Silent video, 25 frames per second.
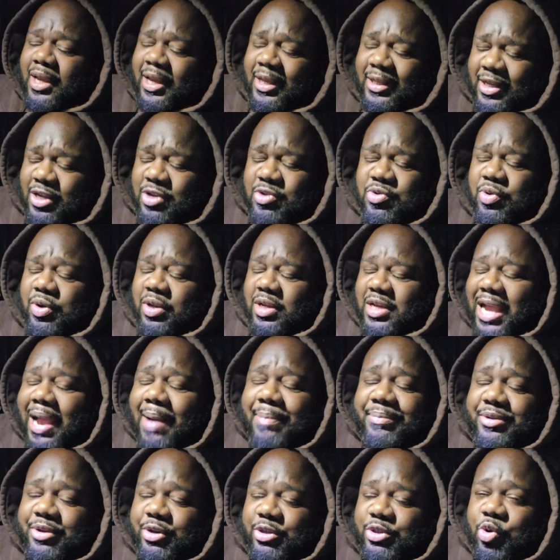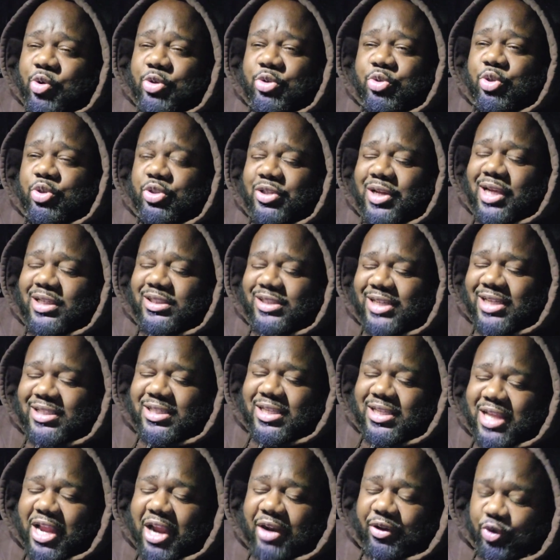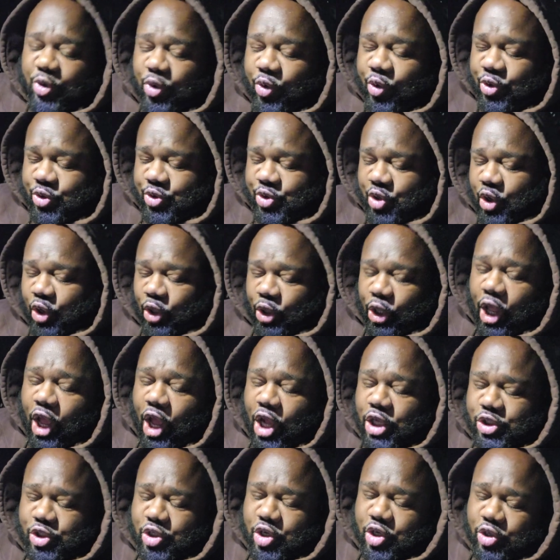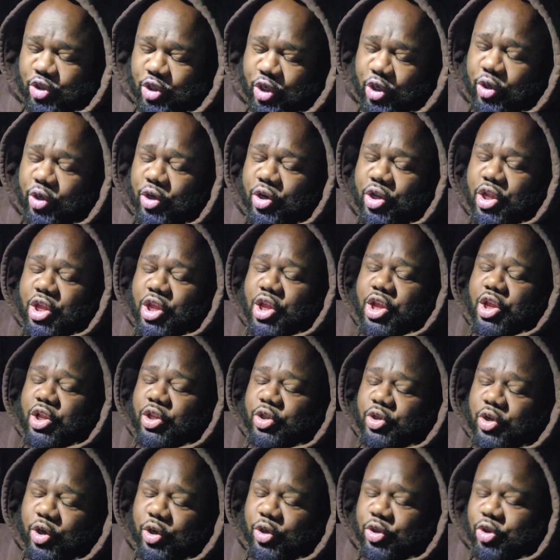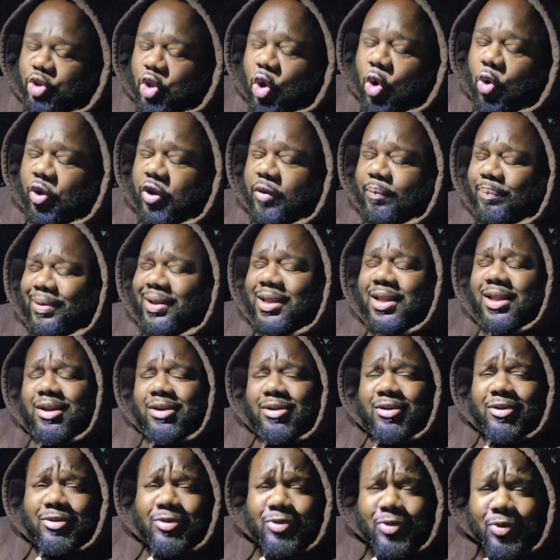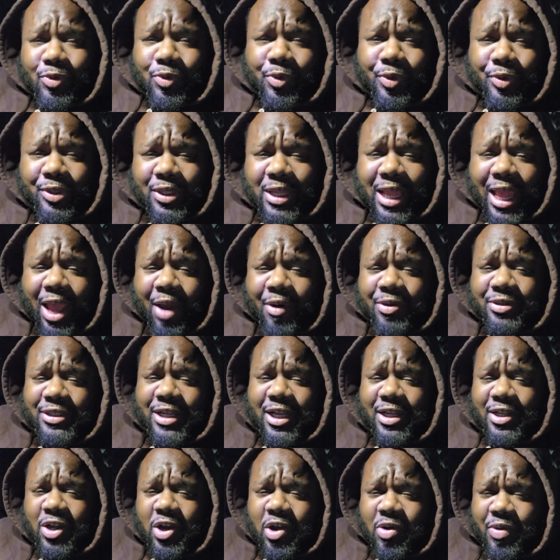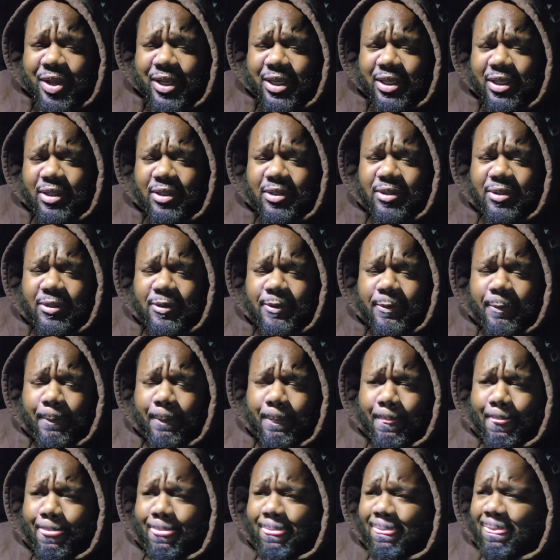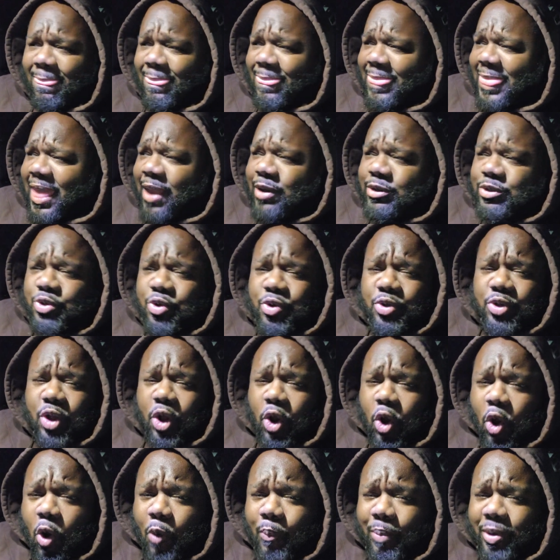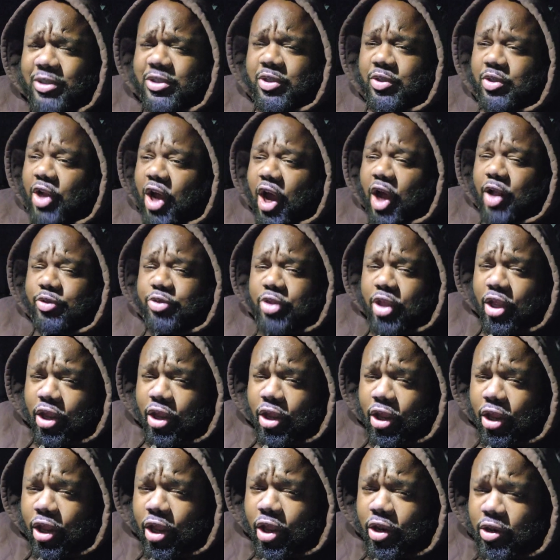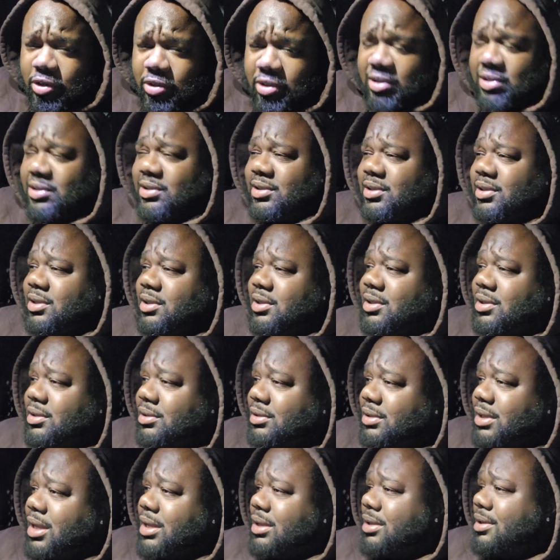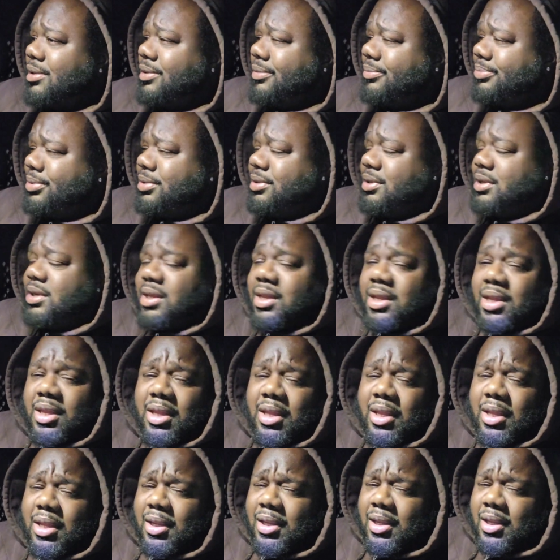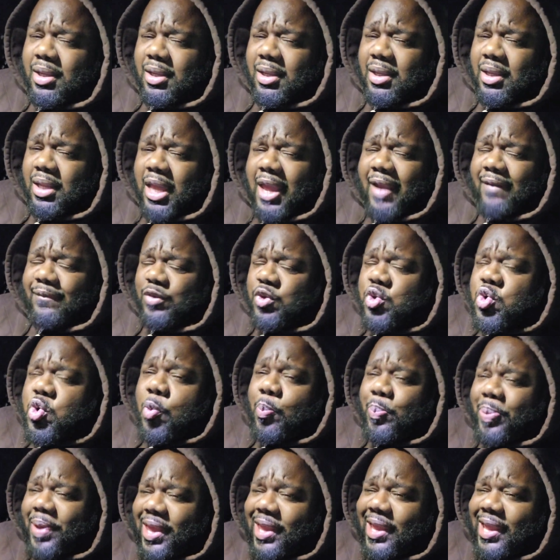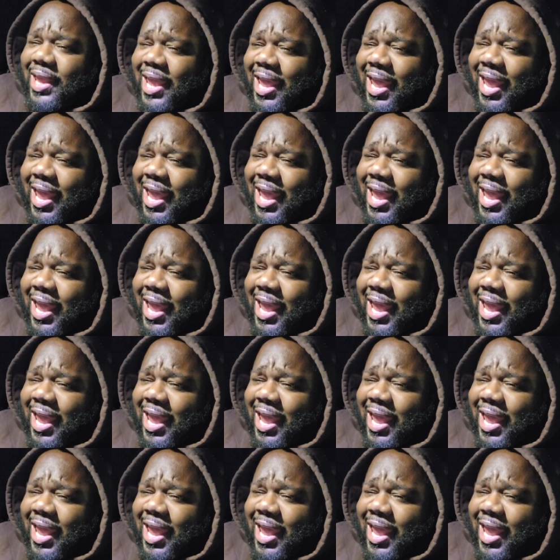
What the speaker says: And then, you know, the commentators always gonna try to change the narrative. Oh, it's a classic. They're throwing punches. What the hell were they doing? They were doing a whole bunch of nothing. Like, if you pay